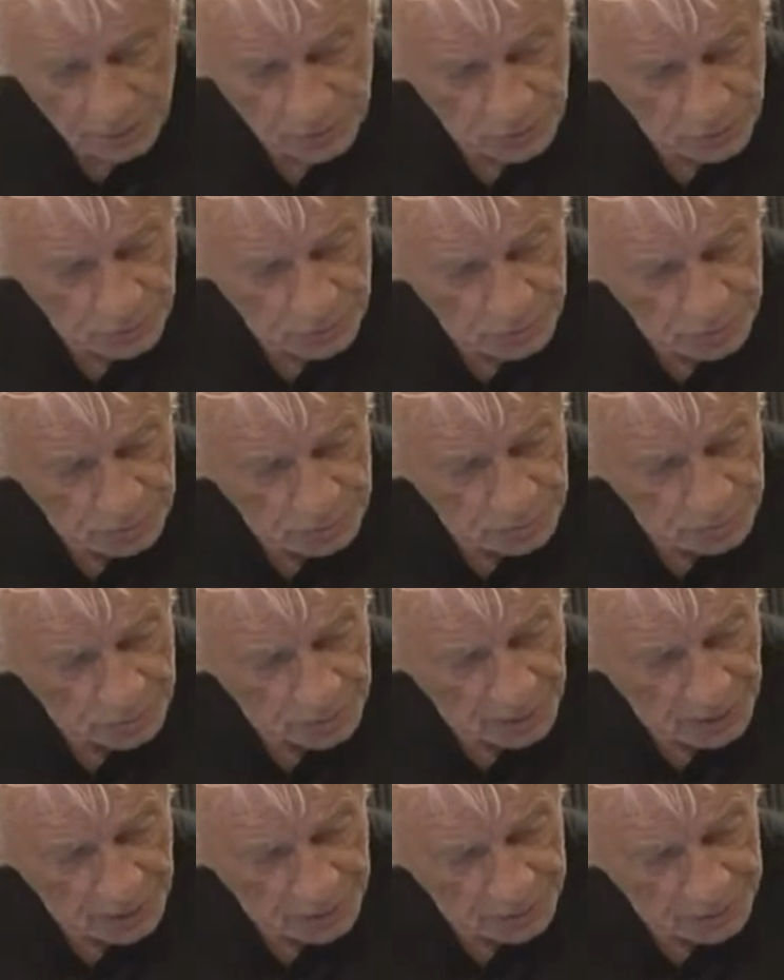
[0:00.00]
2
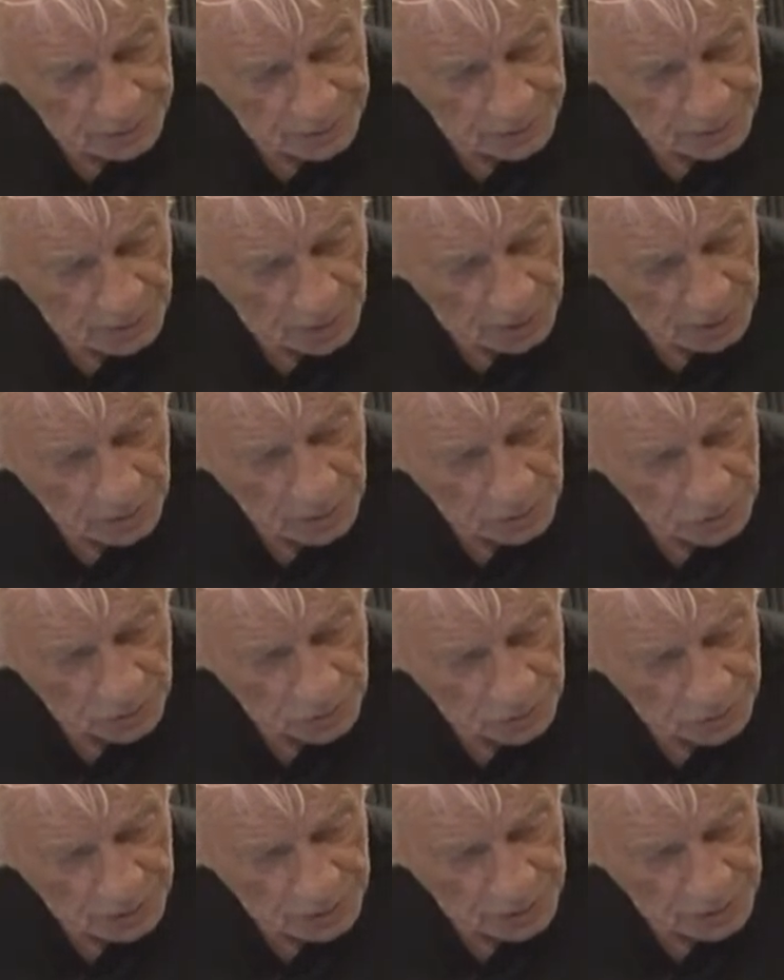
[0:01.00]
and
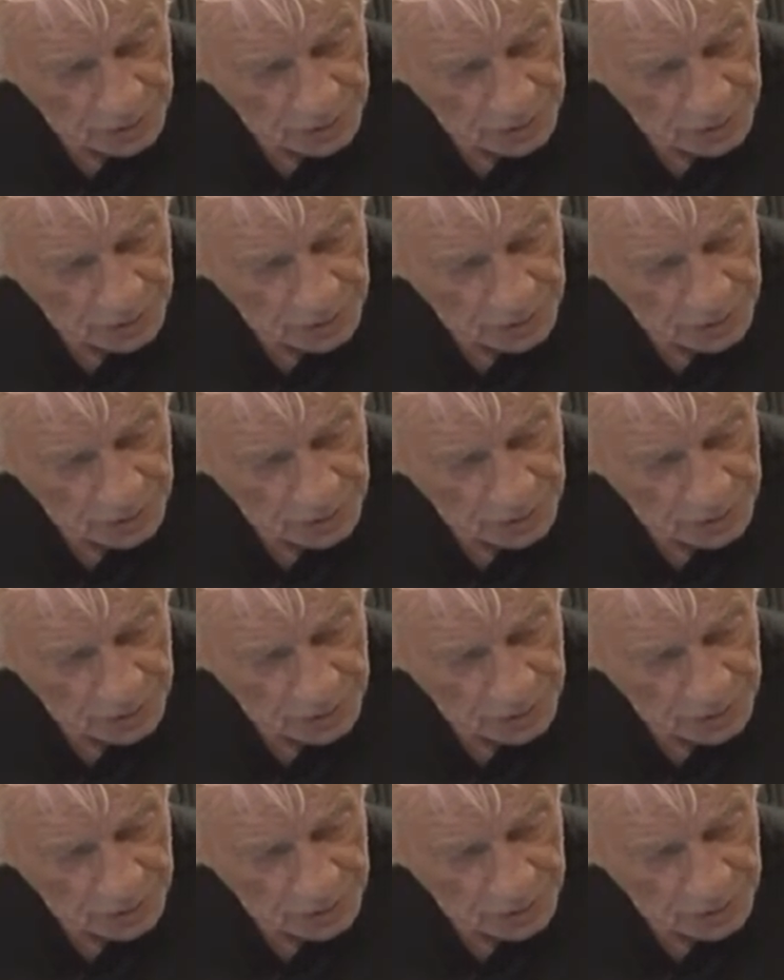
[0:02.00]
3